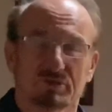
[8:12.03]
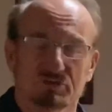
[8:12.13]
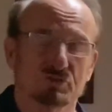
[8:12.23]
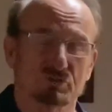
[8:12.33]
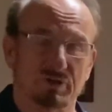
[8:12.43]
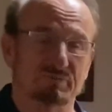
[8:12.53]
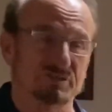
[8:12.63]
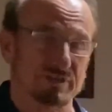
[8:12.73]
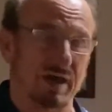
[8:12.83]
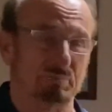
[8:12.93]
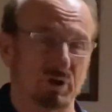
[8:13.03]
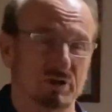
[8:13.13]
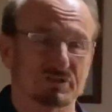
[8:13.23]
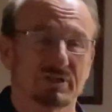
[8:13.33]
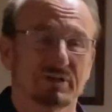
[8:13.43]
You should have a stop
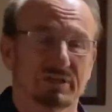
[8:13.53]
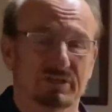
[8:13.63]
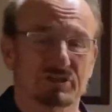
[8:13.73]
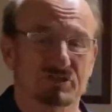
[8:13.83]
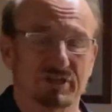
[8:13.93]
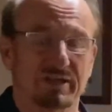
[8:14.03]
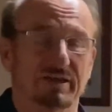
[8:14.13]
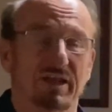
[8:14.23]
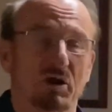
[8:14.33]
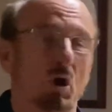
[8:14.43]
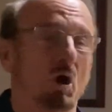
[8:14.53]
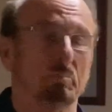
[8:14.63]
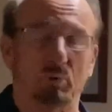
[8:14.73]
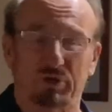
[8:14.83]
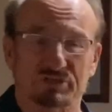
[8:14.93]
loss initiated at all
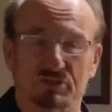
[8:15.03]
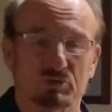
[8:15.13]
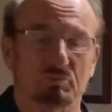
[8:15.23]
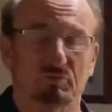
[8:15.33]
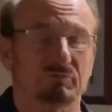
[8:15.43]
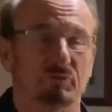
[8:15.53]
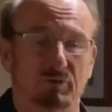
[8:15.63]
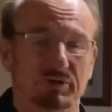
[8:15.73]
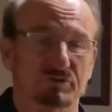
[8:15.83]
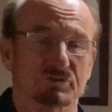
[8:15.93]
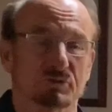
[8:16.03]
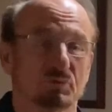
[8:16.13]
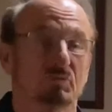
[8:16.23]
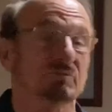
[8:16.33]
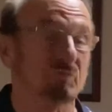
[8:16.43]
points in your portfolio so
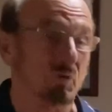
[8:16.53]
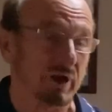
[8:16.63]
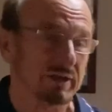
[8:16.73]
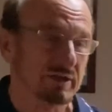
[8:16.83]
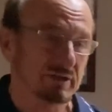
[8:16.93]
you avoid